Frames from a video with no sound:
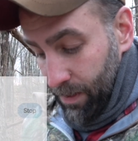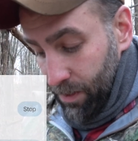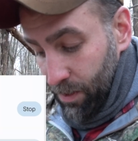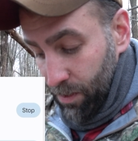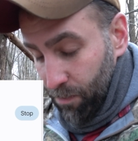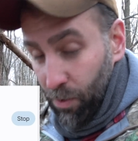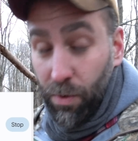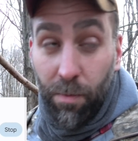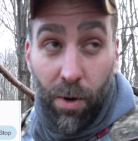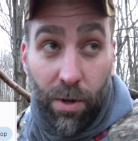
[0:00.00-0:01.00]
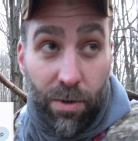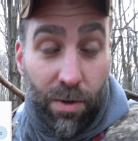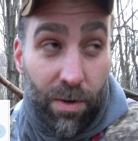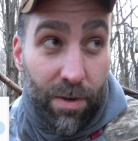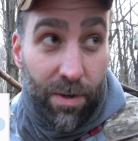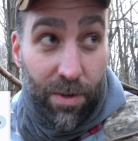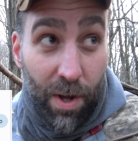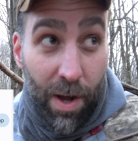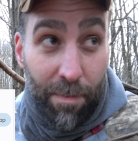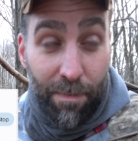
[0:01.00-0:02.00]
Just smoked a monster.
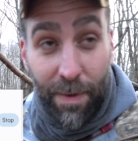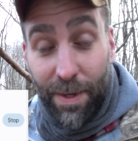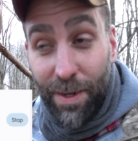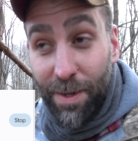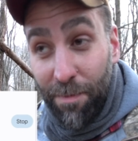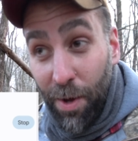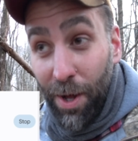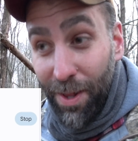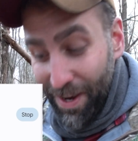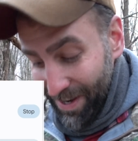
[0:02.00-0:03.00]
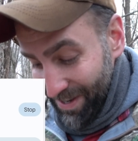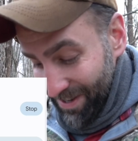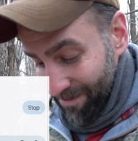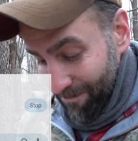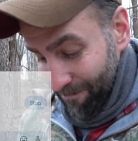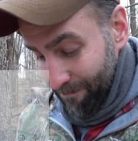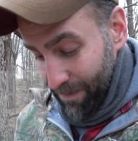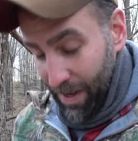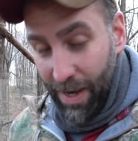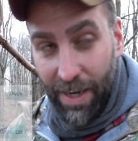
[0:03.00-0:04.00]
Stop. He says, I'm not
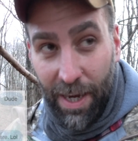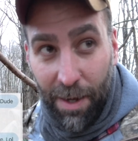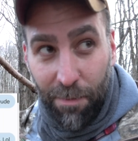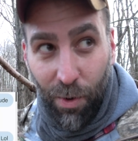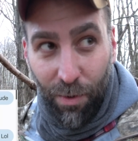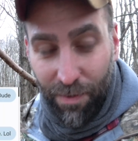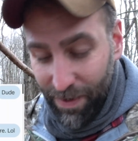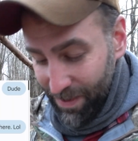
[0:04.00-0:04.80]
lying. I can't move.